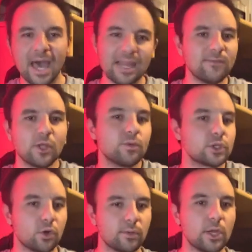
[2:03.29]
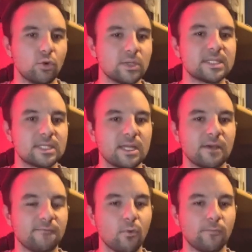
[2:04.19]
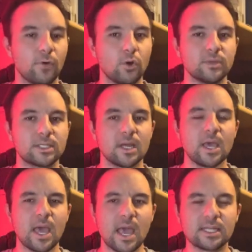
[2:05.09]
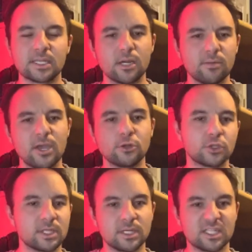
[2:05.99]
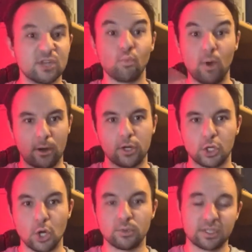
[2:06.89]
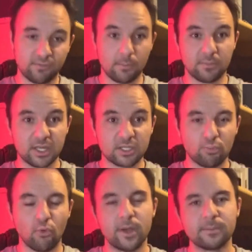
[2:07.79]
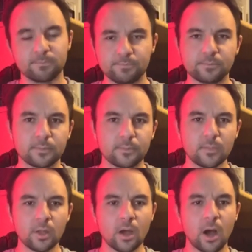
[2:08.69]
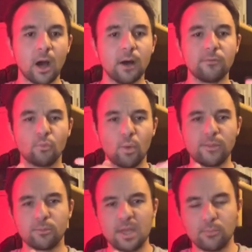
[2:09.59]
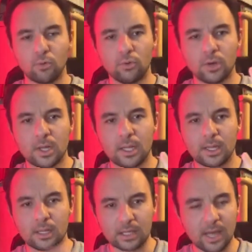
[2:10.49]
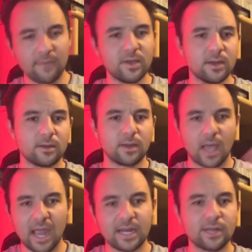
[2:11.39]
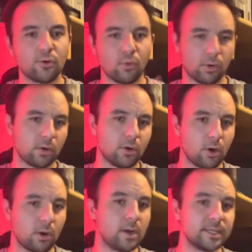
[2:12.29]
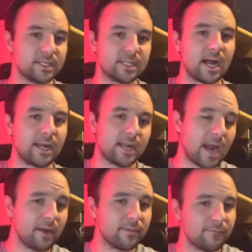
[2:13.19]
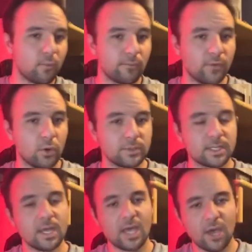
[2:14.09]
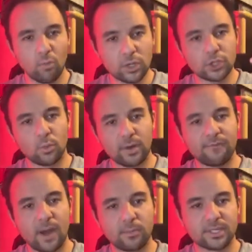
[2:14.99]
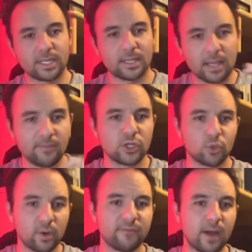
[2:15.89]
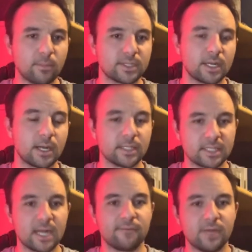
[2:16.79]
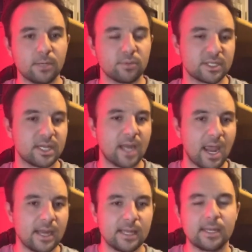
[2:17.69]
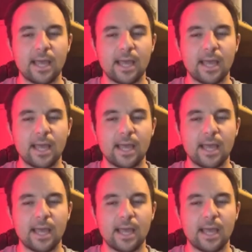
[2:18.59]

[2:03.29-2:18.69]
And even though it's currently only sitting at four votes, it's going to be interesting to see where it goes from this point of whether people love it hate it, or are undecided. And out of the four votes, it was 25% love it, 25% undecided, 50% hate it.